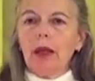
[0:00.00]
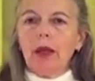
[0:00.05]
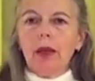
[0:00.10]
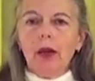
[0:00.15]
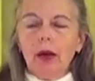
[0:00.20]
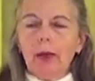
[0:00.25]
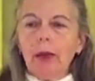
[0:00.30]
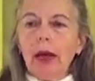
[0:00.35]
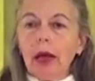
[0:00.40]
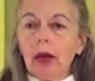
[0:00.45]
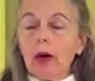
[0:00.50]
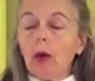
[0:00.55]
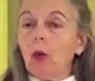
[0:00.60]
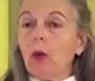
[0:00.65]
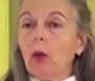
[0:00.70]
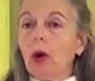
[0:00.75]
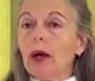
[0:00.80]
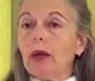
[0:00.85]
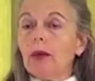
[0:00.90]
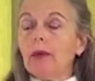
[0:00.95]
No matter
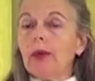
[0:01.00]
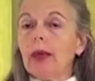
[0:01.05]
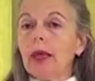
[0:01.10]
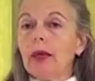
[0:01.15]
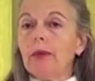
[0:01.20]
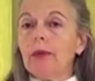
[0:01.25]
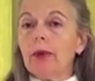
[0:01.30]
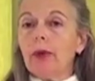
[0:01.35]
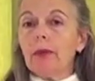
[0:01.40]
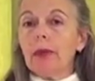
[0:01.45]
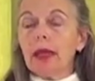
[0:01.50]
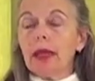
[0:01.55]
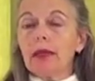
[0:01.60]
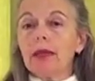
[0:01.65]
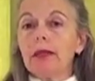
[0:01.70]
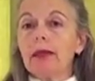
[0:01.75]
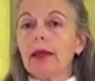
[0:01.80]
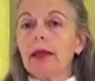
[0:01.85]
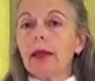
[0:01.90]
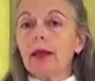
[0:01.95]
what people may
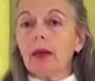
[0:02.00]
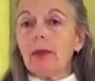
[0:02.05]
say,